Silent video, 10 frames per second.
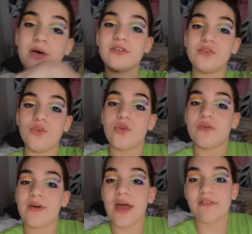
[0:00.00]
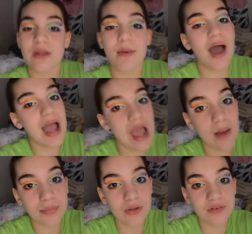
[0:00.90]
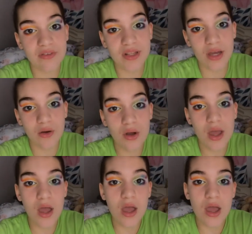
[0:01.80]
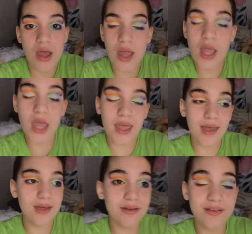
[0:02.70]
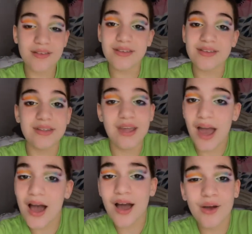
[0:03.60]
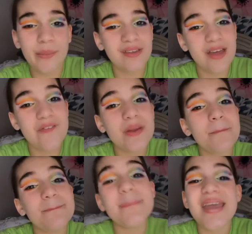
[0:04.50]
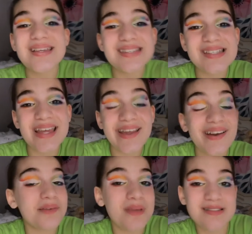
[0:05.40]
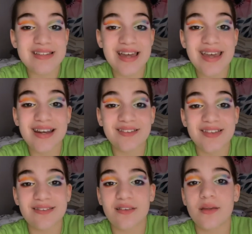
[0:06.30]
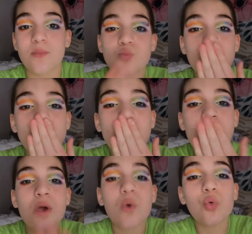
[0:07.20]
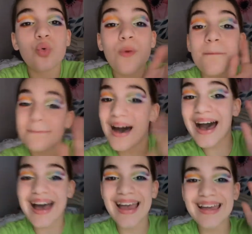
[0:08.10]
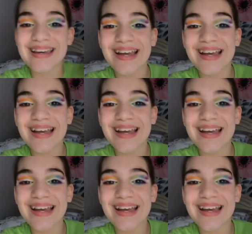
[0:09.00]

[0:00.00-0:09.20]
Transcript: bell so you can be notified every time i upload a video and yeah i hope you guys have an amazing day or an amazing night and i'll see you next time bye